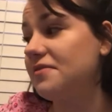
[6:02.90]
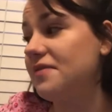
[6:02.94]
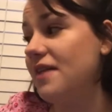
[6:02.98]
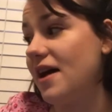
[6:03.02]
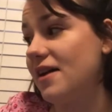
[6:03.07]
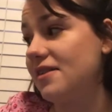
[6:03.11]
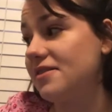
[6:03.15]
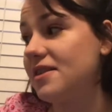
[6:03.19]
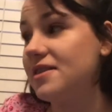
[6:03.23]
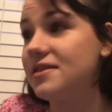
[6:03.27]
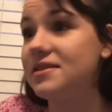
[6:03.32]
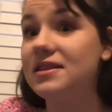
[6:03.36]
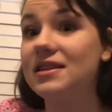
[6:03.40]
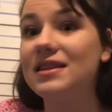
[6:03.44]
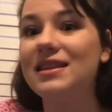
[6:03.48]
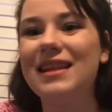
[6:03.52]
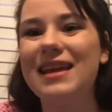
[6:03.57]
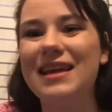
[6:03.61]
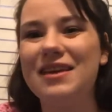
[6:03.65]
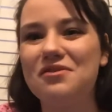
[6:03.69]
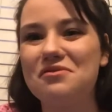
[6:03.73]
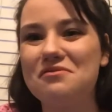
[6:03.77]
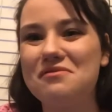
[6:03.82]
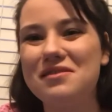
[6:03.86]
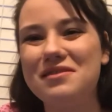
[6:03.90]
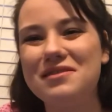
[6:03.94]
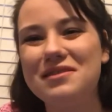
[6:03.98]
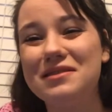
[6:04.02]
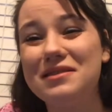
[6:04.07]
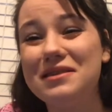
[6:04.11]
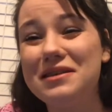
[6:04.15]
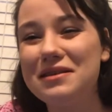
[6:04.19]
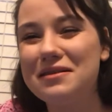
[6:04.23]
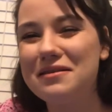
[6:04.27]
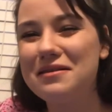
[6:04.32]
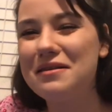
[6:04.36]
fact that's later on
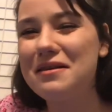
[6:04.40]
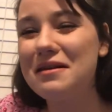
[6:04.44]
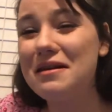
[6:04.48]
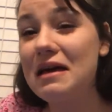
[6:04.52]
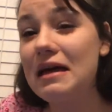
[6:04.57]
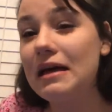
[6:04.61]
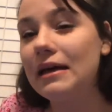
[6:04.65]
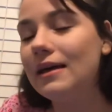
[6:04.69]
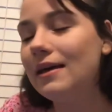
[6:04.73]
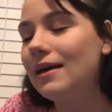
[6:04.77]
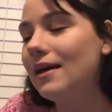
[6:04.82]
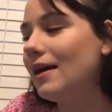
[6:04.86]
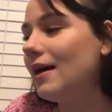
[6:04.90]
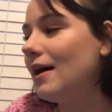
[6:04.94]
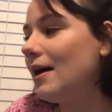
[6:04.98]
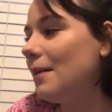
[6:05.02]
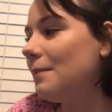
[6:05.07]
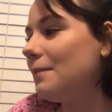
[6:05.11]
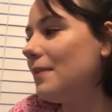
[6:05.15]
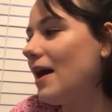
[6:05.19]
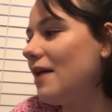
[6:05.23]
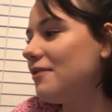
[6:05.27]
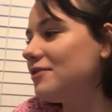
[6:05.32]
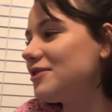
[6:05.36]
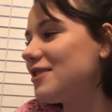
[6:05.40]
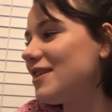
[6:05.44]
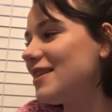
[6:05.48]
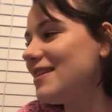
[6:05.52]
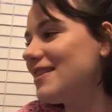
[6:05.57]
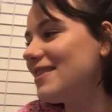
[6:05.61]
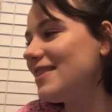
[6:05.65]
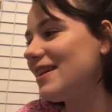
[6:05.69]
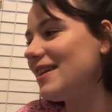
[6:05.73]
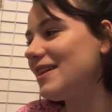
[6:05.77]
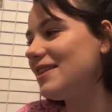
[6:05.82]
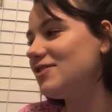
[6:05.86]
in here. But I was
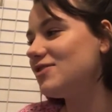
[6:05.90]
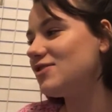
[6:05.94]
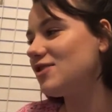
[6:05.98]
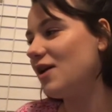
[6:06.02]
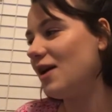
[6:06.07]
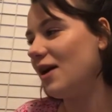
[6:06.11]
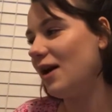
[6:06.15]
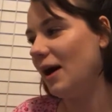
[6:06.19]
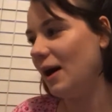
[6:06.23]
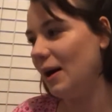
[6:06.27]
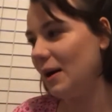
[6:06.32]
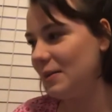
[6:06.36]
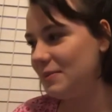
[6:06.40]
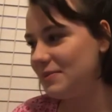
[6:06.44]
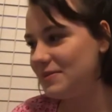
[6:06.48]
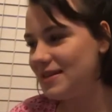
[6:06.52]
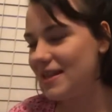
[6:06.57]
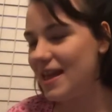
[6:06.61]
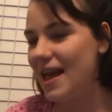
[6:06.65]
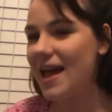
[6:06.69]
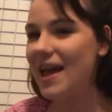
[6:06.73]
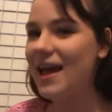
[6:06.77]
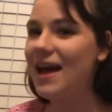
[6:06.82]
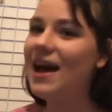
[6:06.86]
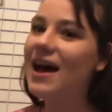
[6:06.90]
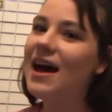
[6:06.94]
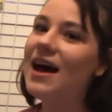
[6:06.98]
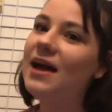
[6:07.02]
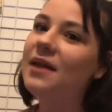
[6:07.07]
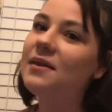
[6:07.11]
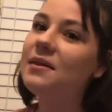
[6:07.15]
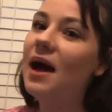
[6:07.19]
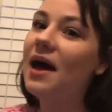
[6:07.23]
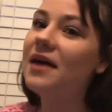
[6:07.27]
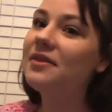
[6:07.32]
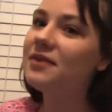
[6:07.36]
trying to think of jobs
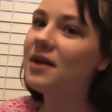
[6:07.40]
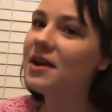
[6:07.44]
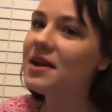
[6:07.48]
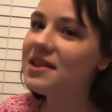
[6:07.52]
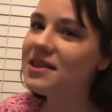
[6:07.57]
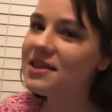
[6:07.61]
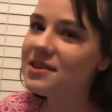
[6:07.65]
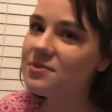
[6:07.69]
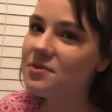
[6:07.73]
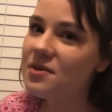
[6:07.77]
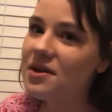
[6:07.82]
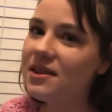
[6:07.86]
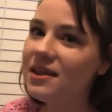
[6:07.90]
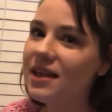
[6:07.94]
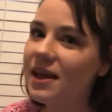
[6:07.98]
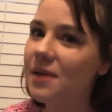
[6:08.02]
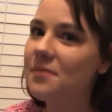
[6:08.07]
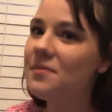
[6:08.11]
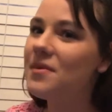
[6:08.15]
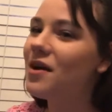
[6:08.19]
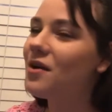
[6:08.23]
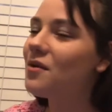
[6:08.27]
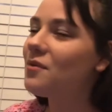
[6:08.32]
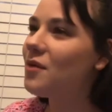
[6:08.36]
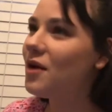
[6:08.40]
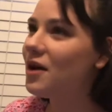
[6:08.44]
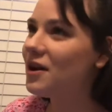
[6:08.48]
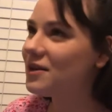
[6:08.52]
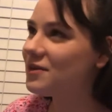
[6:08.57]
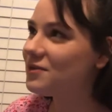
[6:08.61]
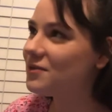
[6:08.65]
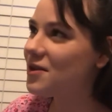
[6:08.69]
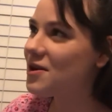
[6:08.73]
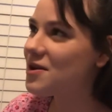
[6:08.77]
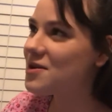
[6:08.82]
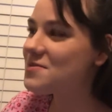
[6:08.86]
and I thought of this one like a
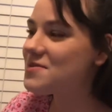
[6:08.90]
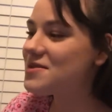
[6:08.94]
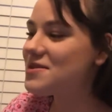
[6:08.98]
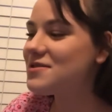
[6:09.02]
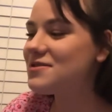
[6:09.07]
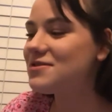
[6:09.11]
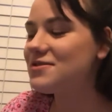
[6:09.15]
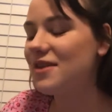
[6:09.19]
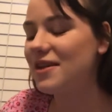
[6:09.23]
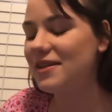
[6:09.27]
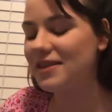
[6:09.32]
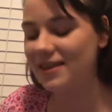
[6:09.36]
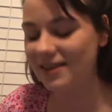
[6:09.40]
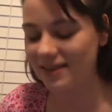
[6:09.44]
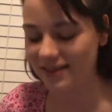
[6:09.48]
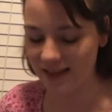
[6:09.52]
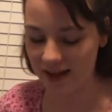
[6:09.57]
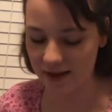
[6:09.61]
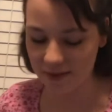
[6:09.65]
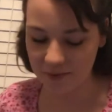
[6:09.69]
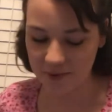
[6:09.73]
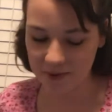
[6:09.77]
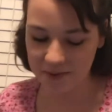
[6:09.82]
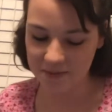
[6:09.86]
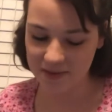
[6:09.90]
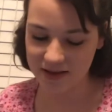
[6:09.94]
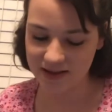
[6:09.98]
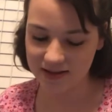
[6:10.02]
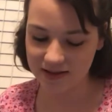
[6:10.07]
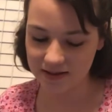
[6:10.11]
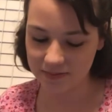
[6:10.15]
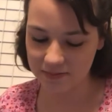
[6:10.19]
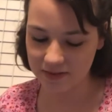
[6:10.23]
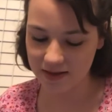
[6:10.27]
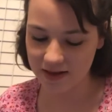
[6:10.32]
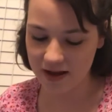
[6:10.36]
marijuana farmer. So I think that would be
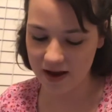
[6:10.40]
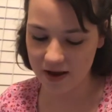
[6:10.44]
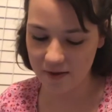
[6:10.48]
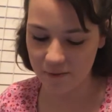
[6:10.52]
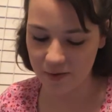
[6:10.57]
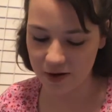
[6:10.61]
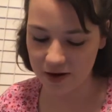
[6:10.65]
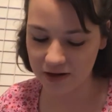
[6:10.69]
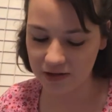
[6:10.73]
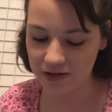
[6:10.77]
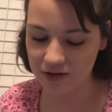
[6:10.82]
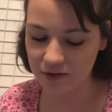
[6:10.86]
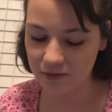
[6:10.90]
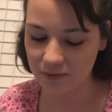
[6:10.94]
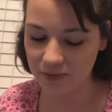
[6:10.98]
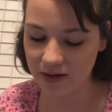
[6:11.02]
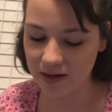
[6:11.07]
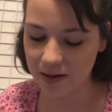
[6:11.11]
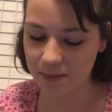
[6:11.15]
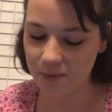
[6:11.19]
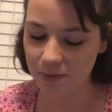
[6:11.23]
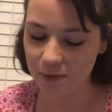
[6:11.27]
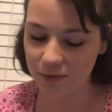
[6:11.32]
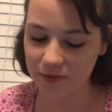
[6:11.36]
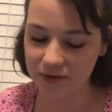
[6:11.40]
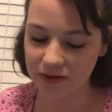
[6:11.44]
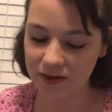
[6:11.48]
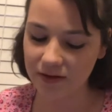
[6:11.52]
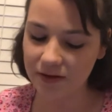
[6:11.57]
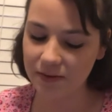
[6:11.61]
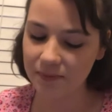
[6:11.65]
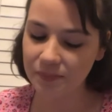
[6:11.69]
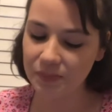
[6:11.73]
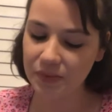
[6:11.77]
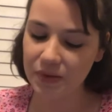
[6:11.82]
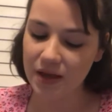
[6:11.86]
something I want to do when I'm
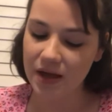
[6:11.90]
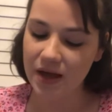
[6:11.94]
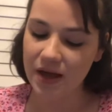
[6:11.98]
older.